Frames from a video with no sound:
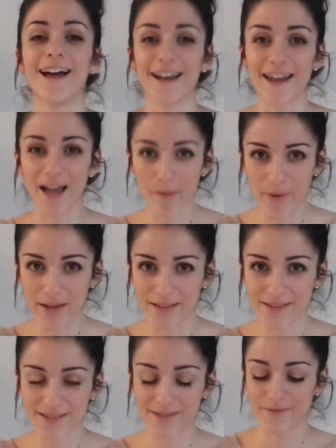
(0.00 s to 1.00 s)
and
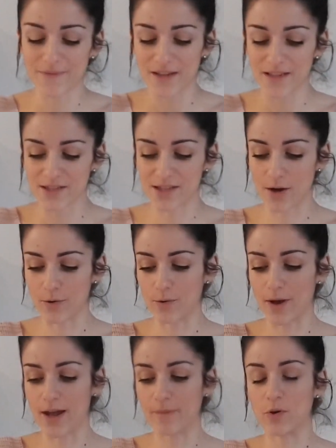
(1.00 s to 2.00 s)
habit. So
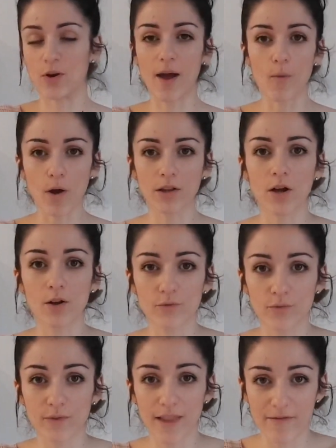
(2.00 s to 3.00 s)
you'll get one
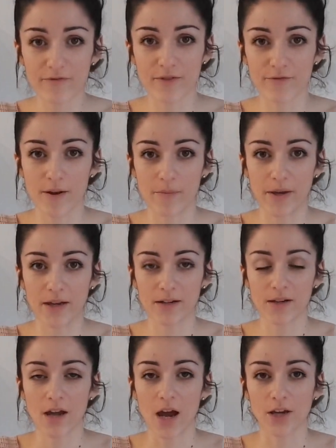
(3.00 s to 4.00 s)
long length of
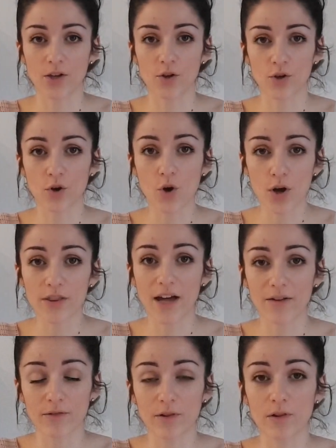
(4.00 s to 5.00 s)
ribbon and you're going to cut
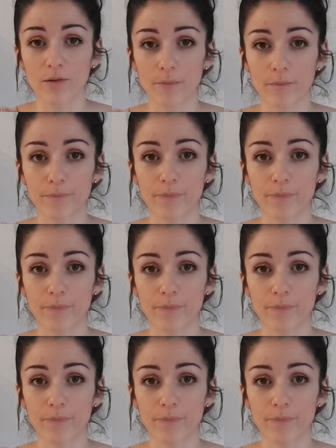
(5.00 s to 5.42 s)
that